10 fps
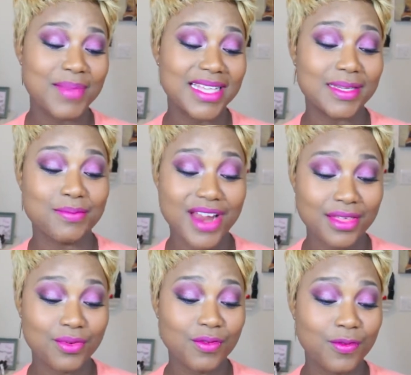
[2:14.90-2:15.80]
It's a
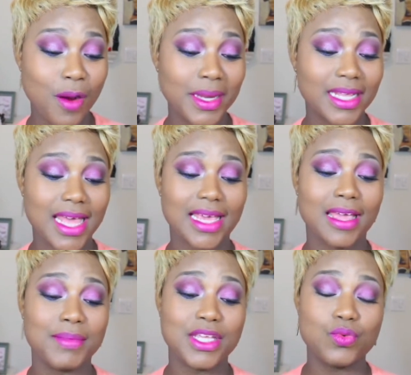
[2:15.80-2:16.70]
breakthrough formula that
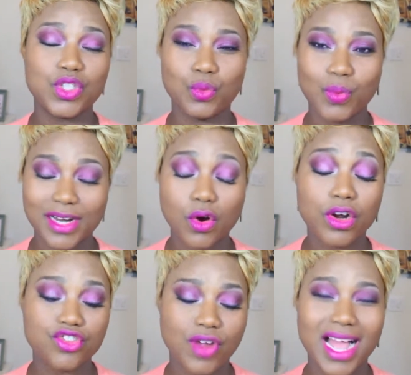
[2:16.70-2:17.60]
can be used wet
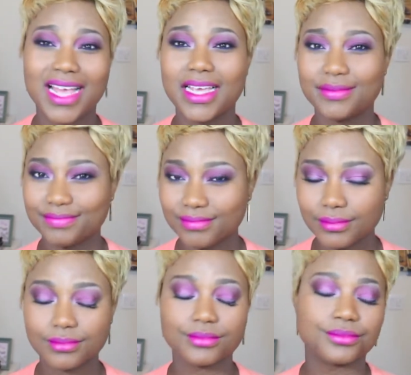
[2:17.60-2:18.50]
or dry.
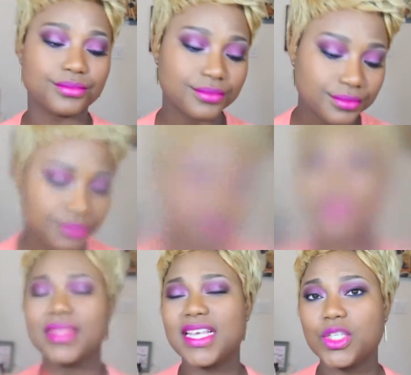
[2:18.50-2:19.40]
And
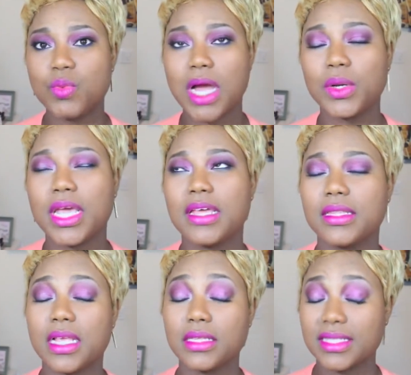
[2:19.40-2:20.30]
with this one,
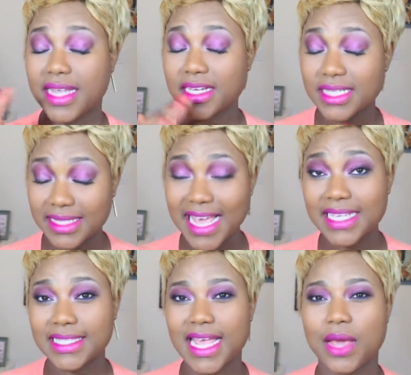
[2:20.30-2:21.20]

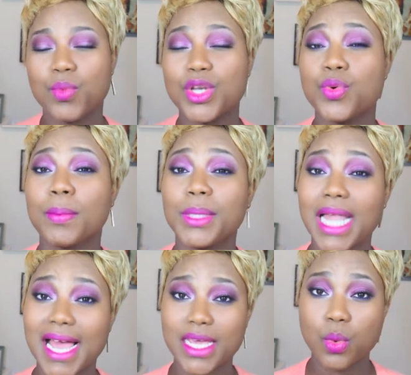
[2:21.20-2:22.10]
they say when you
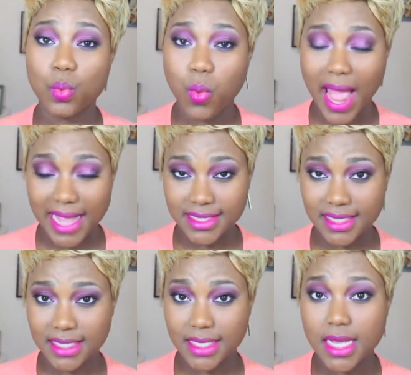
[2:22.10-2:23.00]
apply it
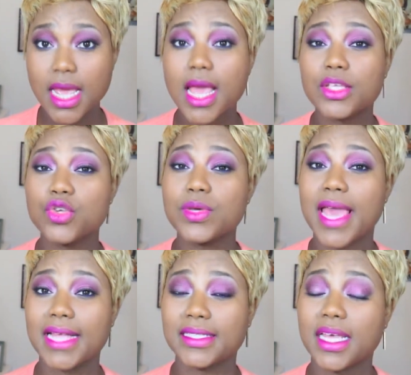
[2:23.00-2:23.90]
wet, you
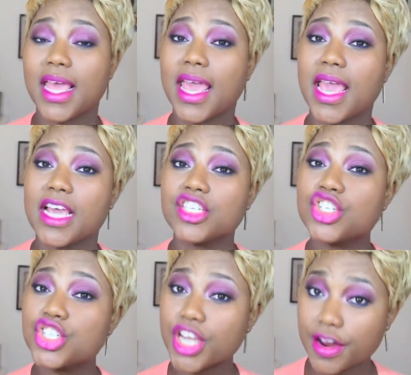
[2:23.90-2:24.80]
get a
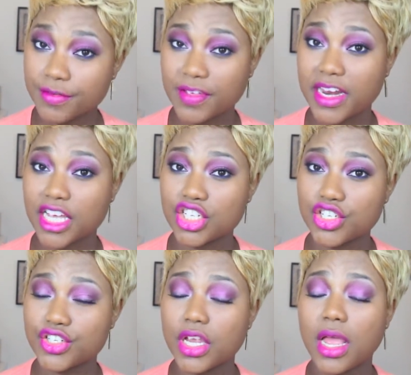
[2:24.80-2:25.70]
sheer
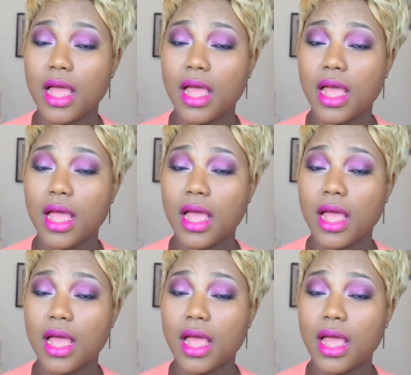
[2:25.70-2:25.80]
finish,